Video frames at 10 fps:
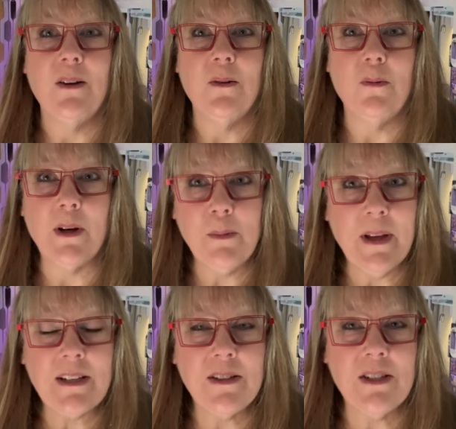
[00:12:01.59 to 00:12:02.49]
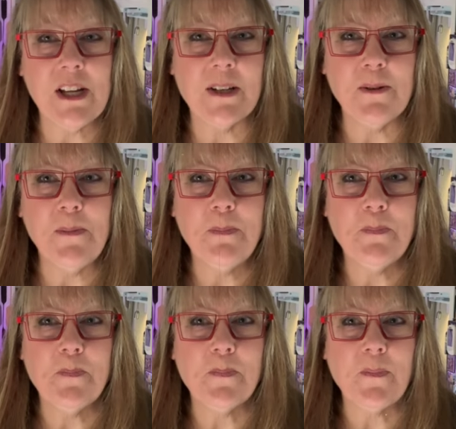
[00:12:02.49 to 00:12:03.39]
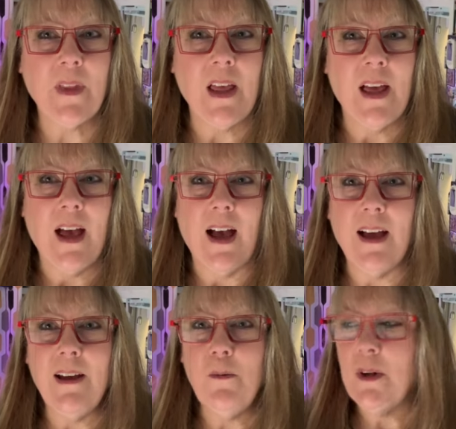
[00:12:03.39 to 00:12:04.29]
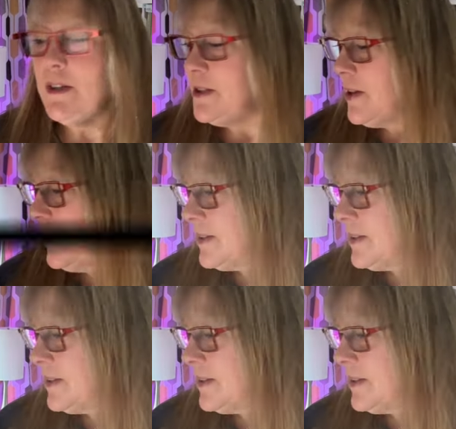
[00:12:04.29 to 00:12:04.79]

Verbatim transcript: Welcome back to the channel. I wanted to talk